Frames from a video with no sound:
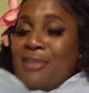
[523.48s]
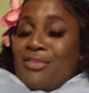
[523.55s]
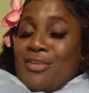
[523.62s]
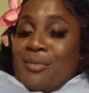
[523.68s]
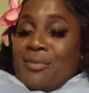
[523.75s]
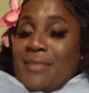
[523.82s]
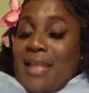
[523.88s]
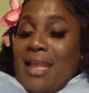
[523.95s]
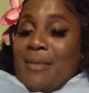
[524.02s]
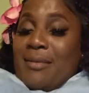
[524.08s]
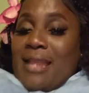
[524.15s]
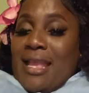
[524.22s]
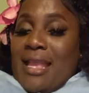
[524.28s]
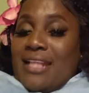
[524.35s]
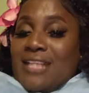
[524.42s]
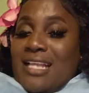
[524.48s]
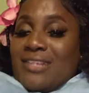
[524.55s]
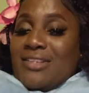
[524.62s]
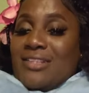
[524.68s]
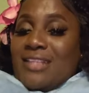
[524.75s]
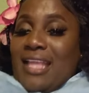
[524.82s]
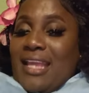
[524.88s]
Sometimes like
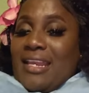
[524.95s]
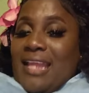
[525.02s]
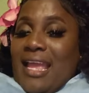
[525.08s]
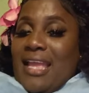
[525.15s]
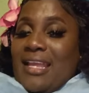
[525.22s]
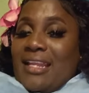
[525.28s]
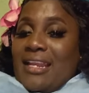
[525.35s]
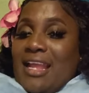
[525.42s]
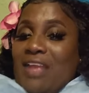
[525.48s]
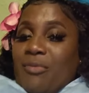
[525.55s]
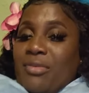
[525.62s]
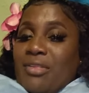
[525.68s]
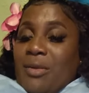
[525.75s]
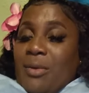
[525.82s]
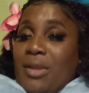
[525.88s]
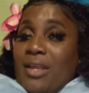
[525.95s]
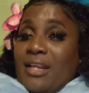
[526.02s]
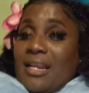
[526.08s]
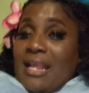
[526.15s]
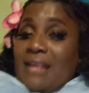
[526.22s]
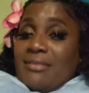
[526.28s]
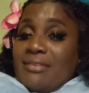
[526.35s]
Josh is tired of his glass. Me say, where your
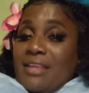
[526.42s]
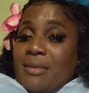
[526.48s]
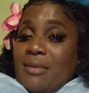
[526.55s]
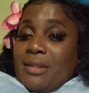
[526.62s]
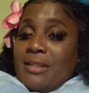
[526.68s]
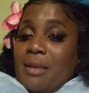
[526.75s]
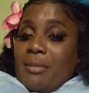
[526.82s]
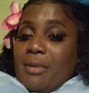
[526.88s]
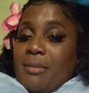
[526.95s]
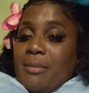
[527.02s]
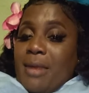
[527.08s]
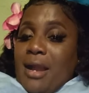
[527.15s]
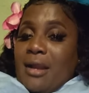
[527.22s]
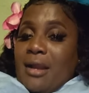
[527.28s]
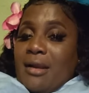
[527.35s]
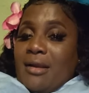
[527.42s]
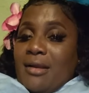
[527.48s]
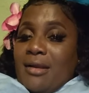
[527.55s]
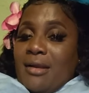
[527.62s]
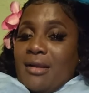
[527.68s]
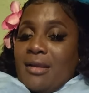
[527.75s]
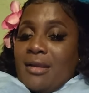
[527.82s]
glass? You make that my bag.
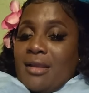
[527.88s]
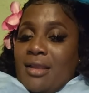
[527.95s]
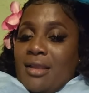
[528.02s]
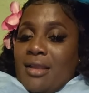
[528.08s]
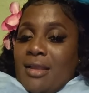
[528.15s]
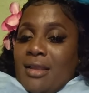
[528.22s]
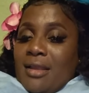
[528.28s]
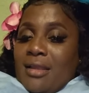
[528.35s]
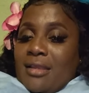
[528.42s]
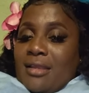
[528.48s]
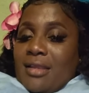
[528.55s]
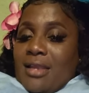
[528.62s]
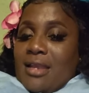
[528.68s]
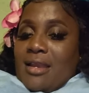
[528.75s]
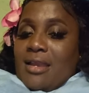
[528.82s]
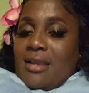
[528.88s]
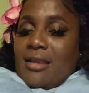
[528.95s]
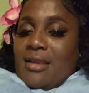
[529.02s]
Yeah.